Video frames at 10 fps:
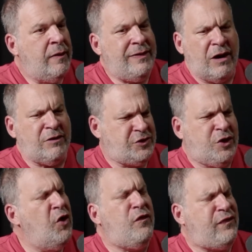They're
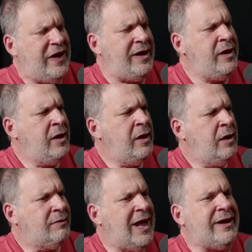goofy.
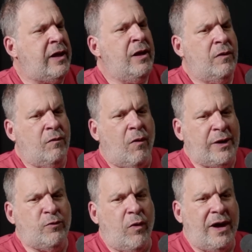Like
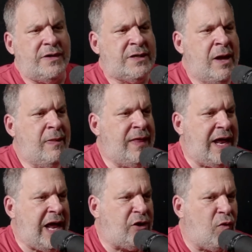one was
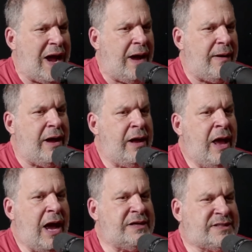that
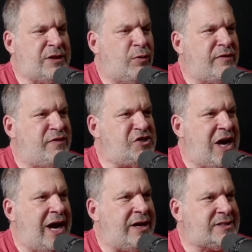I said the word vagina.